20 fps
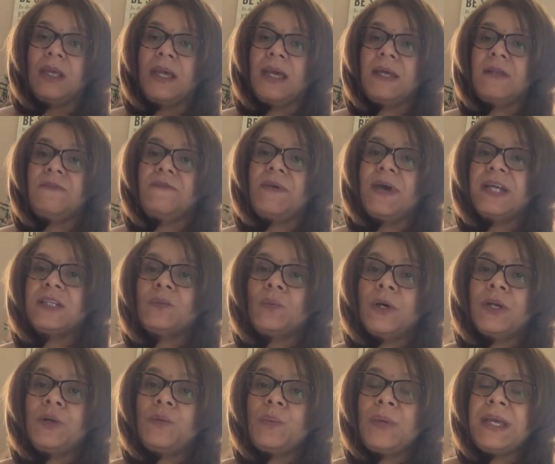In fact,
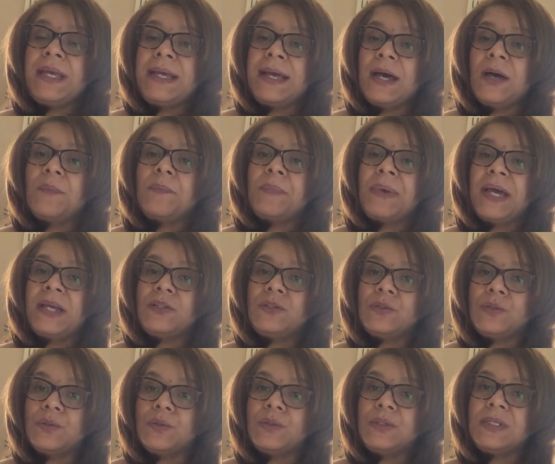why don't we count by
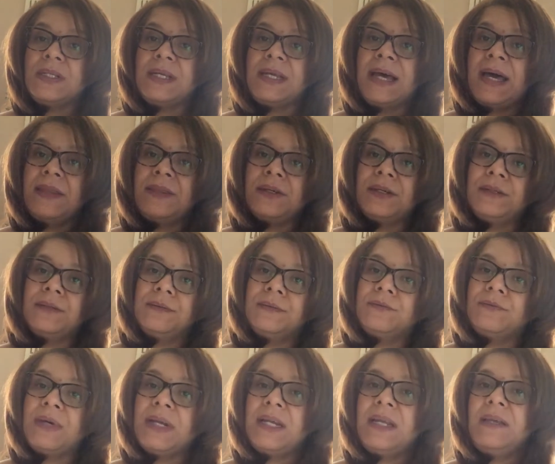2 together?
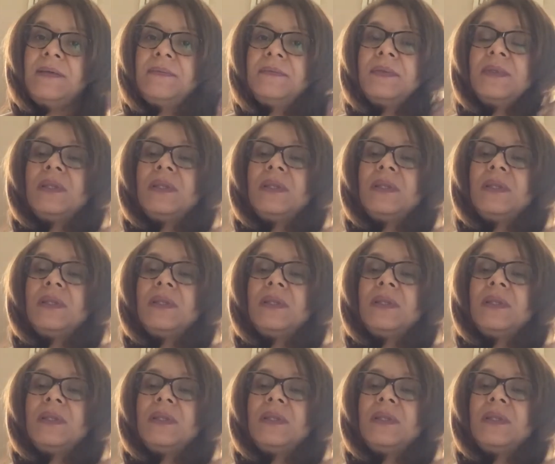Ready?